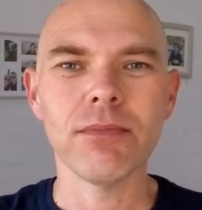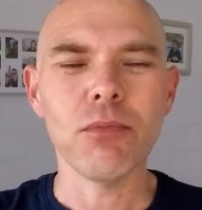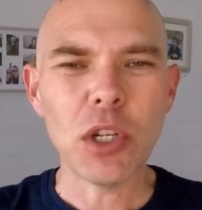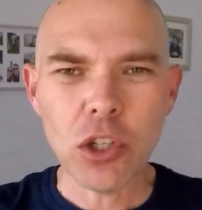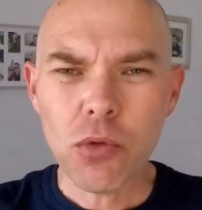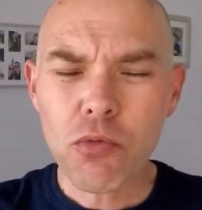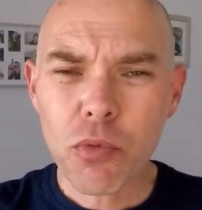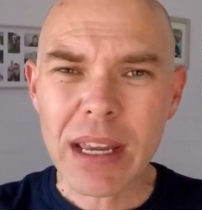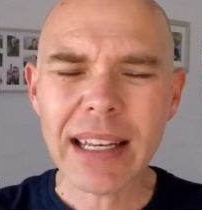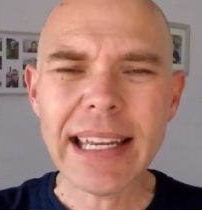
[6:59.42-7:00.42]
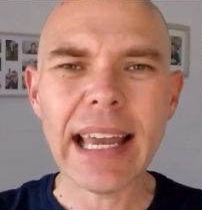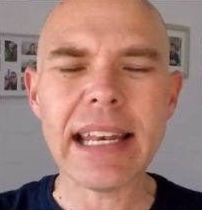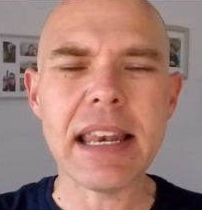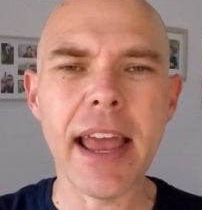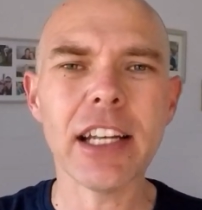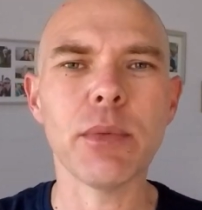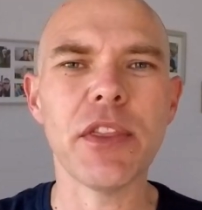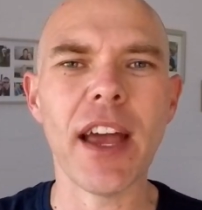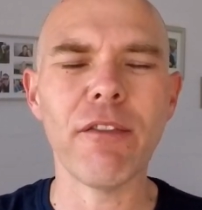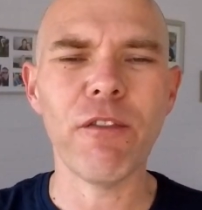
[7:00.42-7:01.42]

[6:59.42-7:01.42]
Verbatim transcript: When you really connect with that